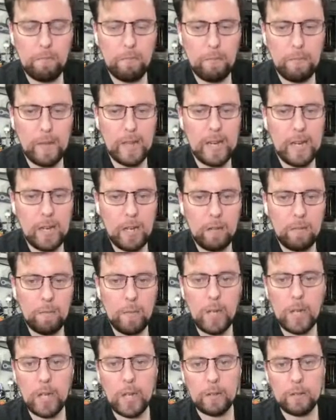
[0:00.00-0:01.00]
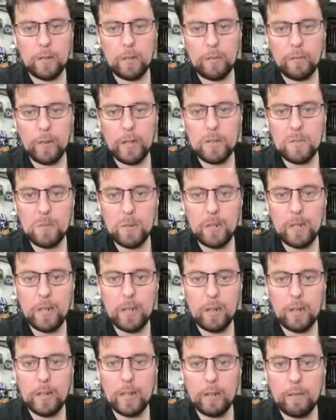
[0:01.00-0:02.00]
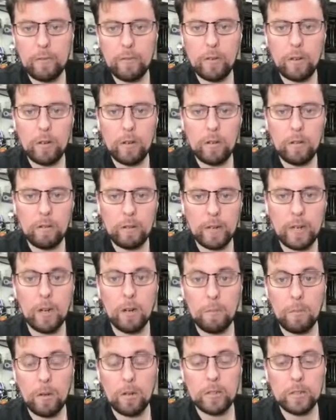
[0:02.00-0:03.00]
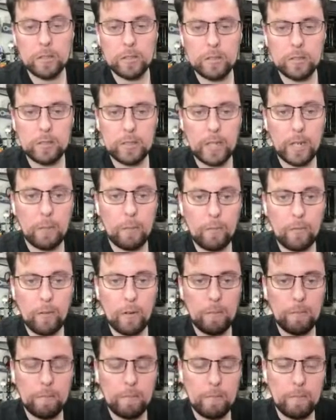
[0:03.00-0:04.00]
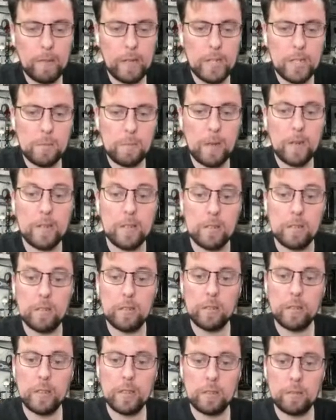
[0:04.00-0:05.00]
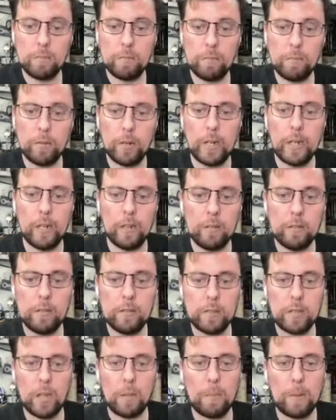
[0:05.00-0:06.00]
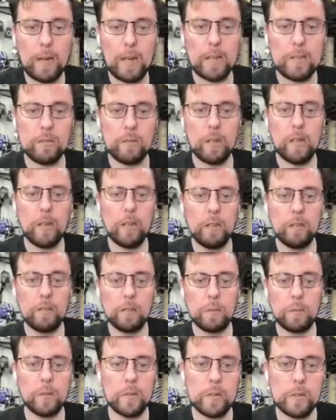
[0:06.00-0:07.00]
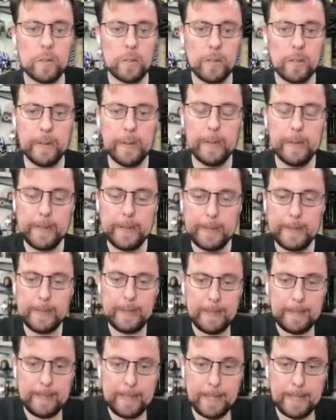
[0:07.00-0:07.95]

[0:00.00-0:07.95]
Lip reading: mini, yeah, the 5-speed gear kit from or gearbox setup from Mini Spares is pretty top class, really, to be honest with you.